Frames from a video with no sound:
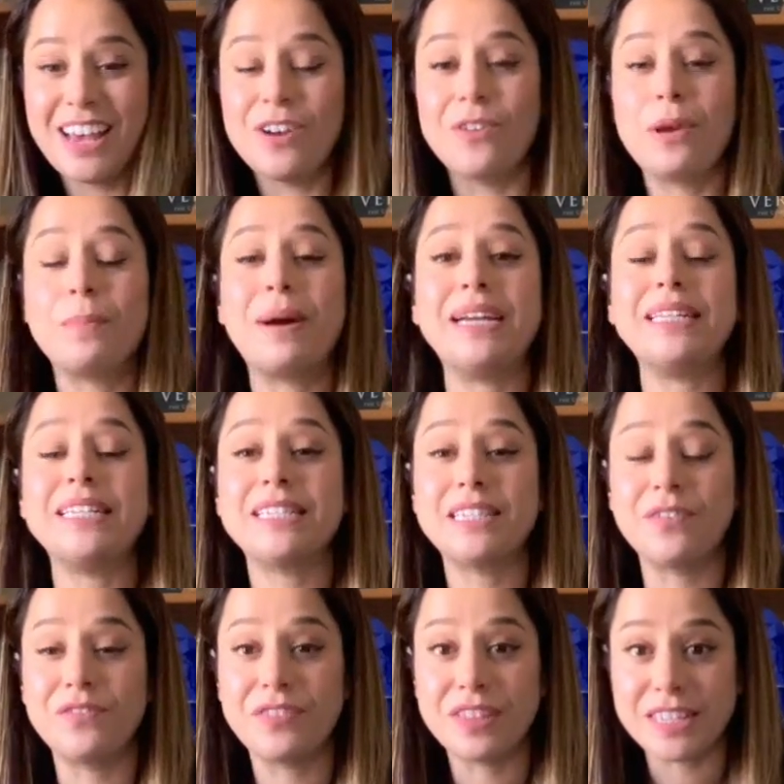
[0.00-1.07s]
Remind us
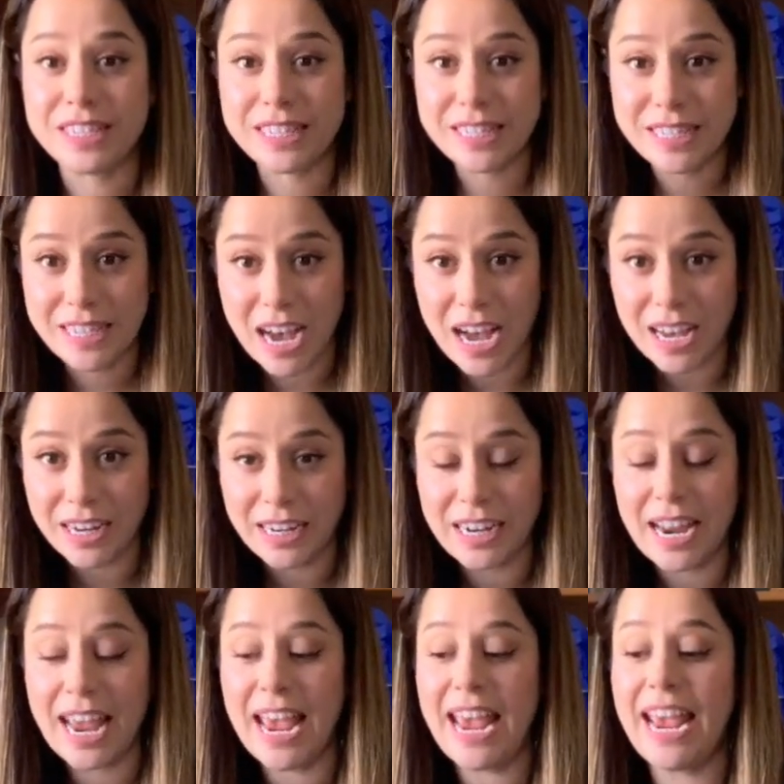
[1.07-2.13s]
of the
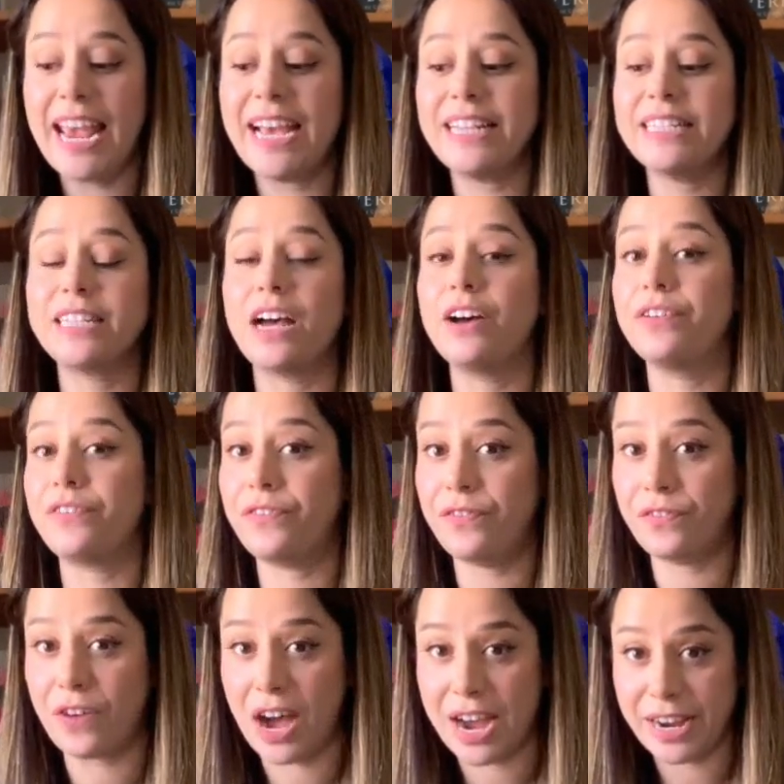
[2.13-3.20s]
sun and of
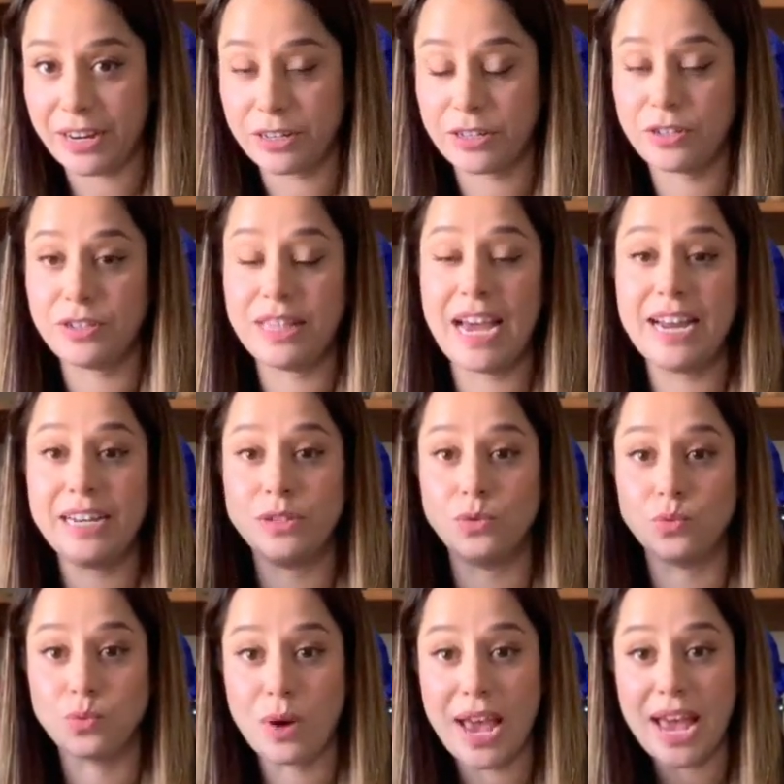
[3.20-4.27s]
fire. So that is
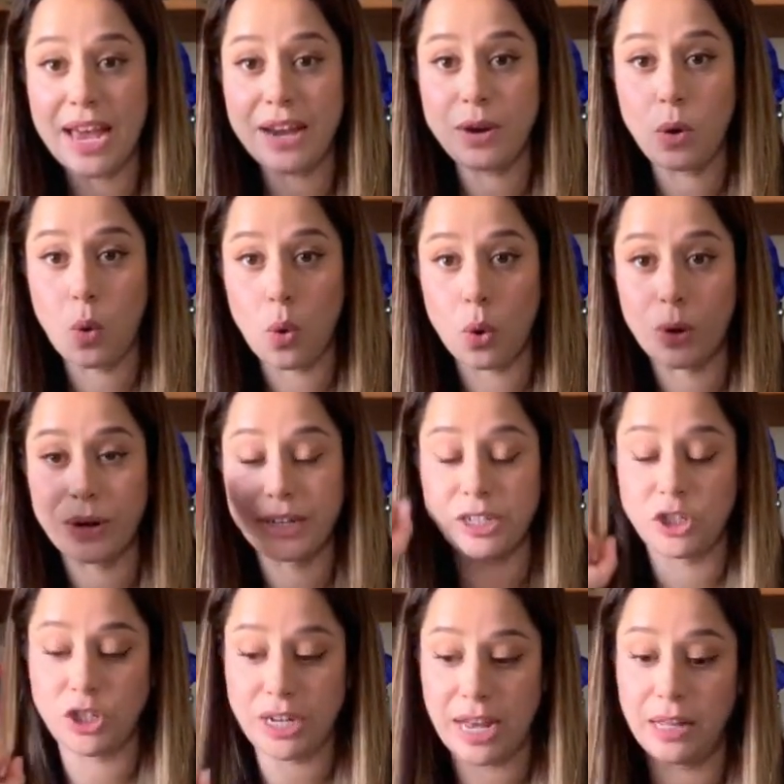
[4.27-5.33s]
red,
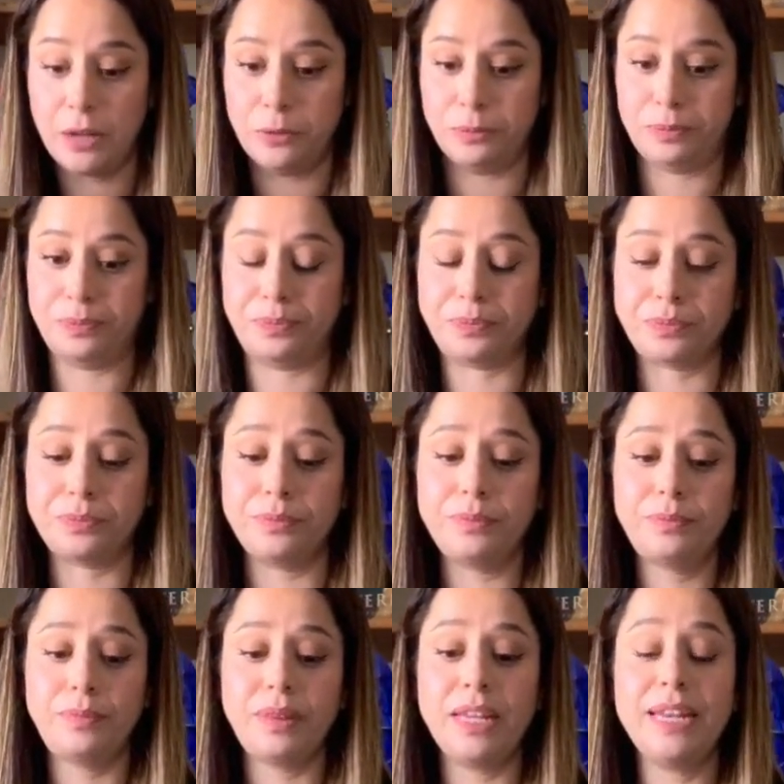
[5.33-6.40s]
orange, yellow.
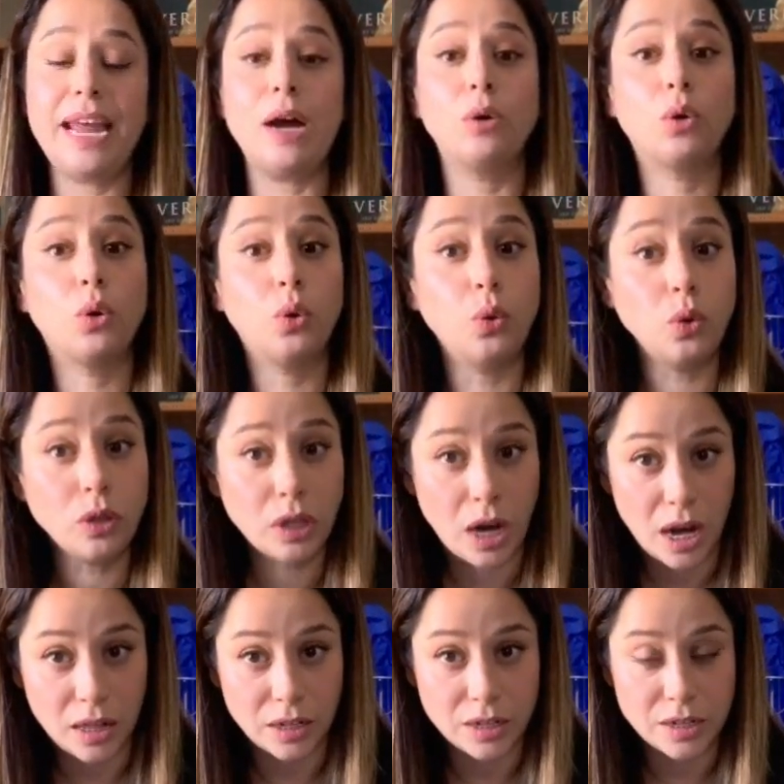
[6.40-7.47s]
Now cool
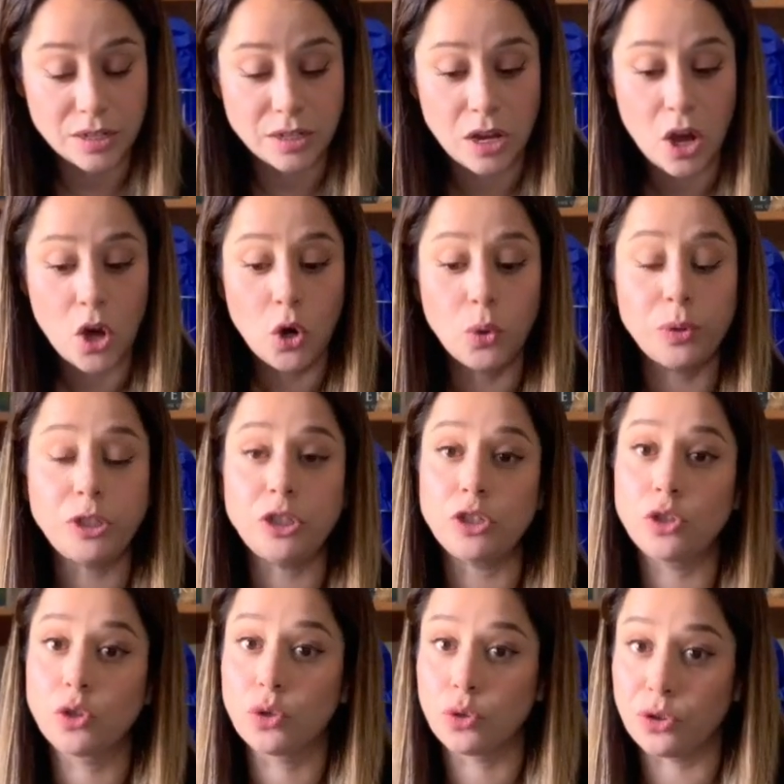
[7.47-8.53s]
colors, which
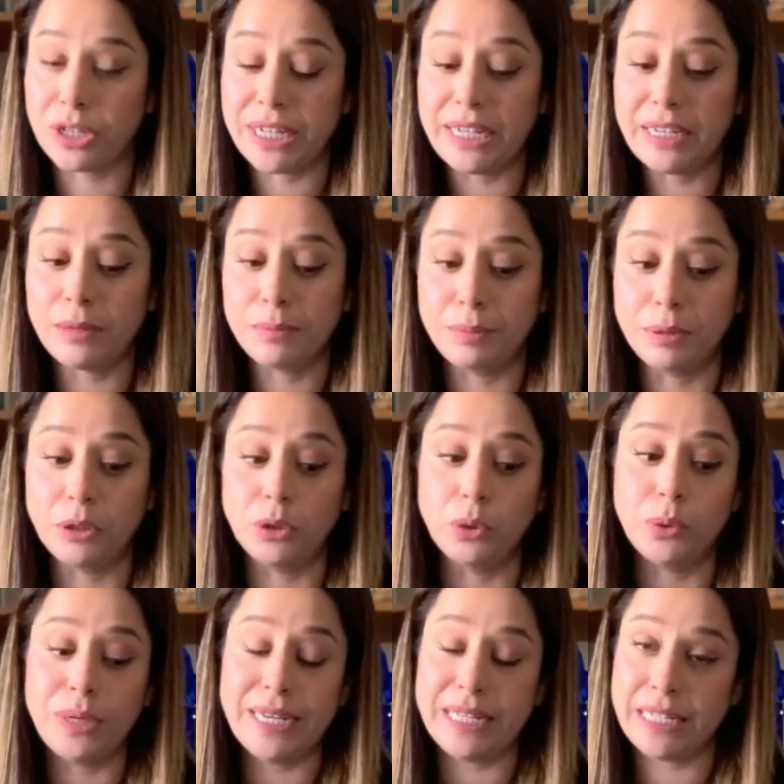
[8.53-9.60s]
is green,
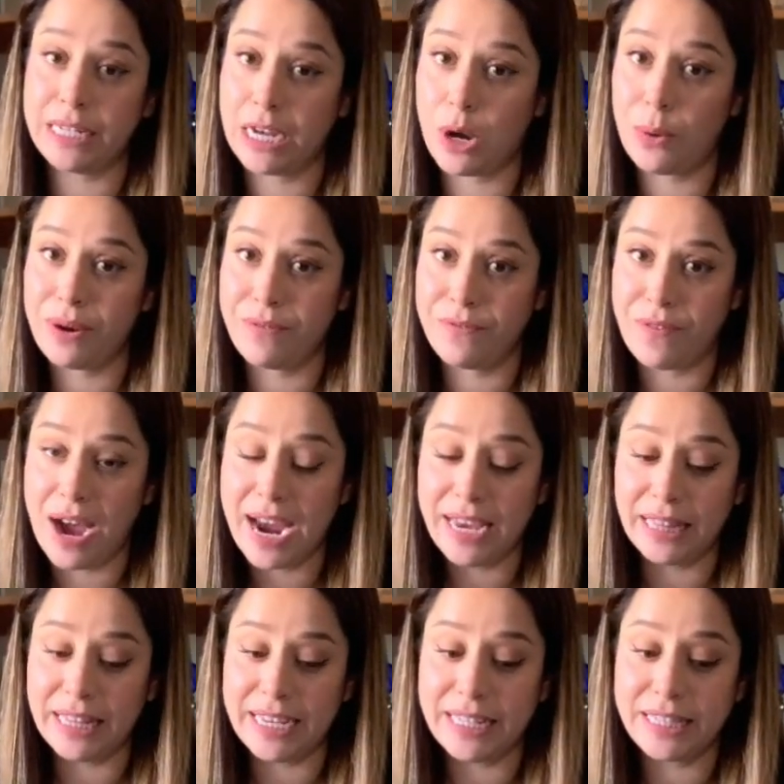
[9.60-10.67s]
blue, indigo, and
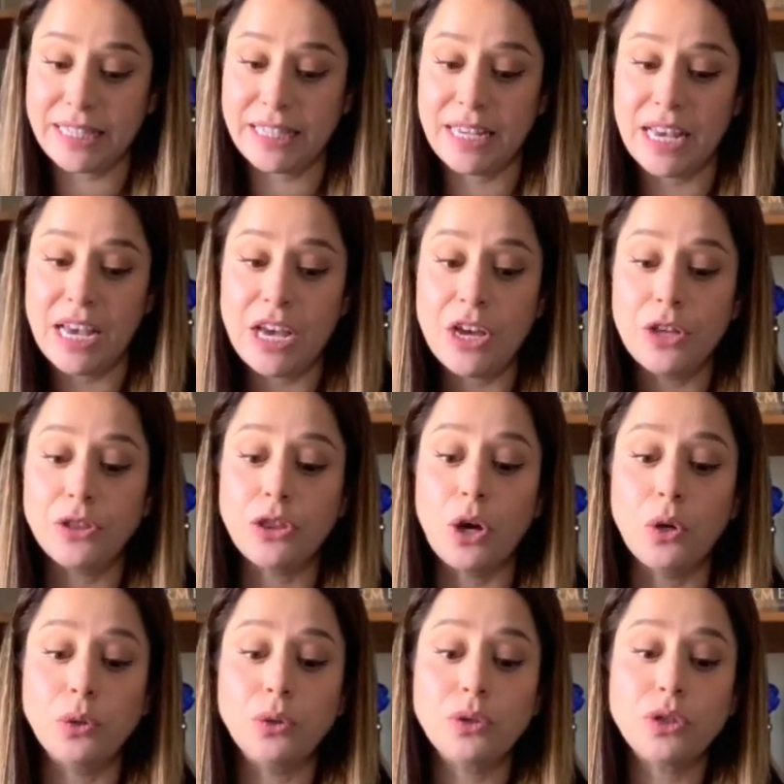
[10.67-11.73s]
violet,
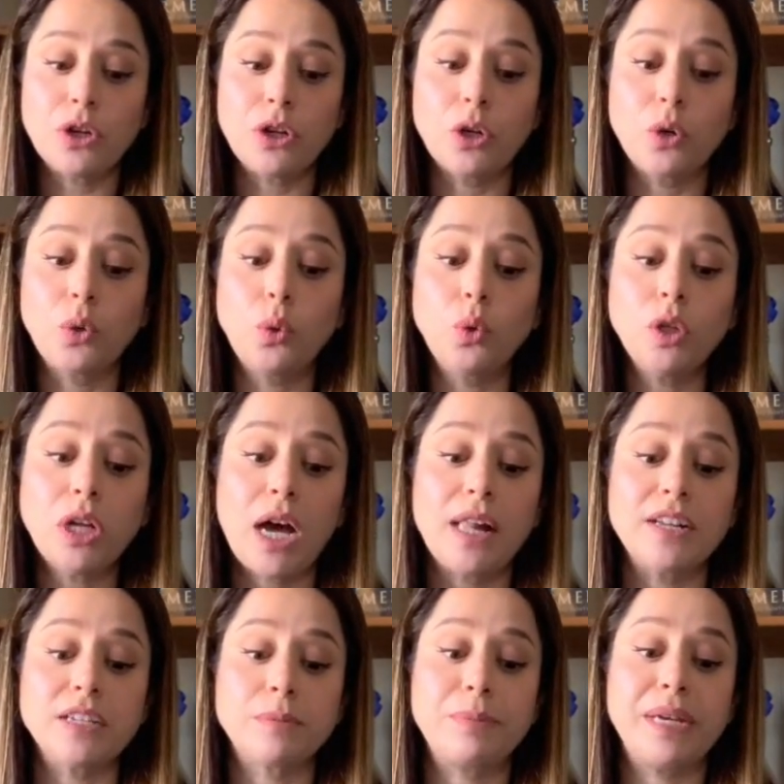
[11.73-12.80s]
those are cool
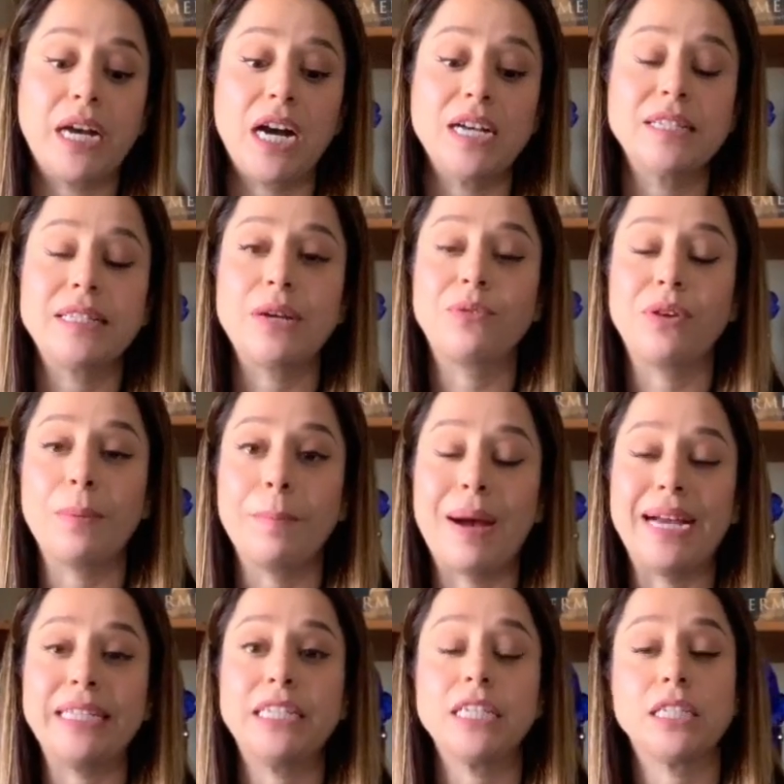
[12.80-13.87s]
colors because they
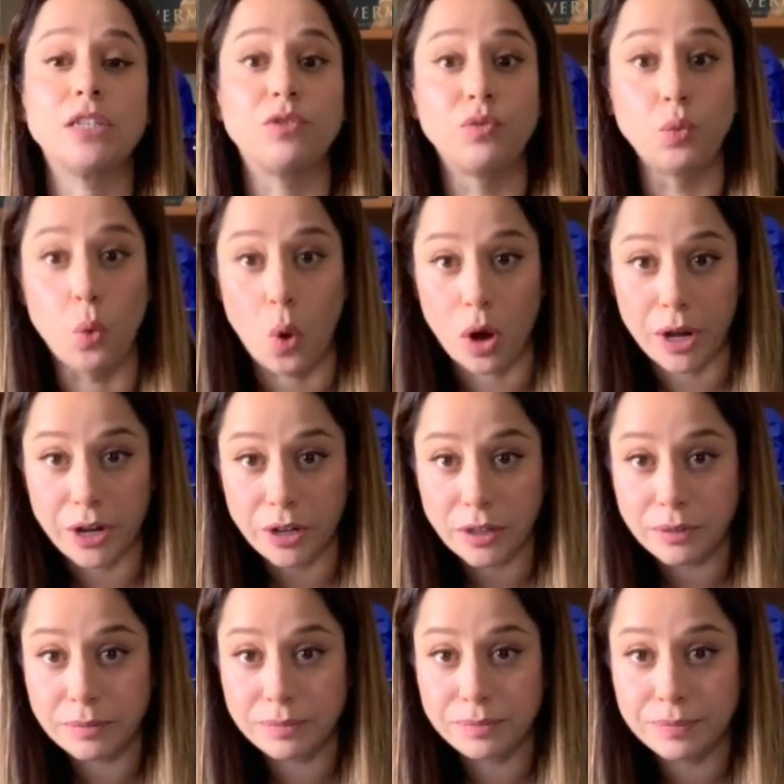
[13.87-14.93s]
remind us of
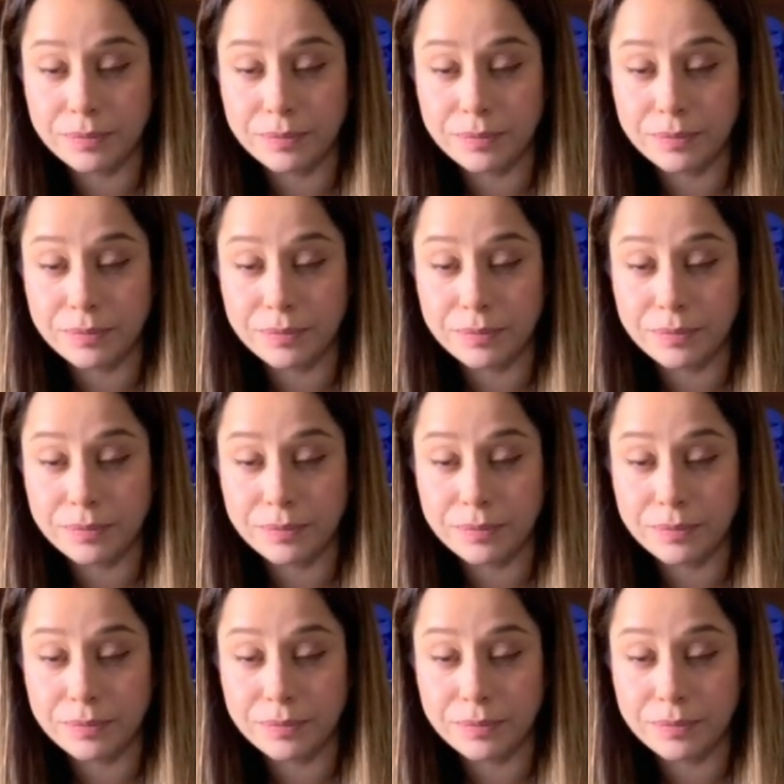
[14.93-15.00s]
water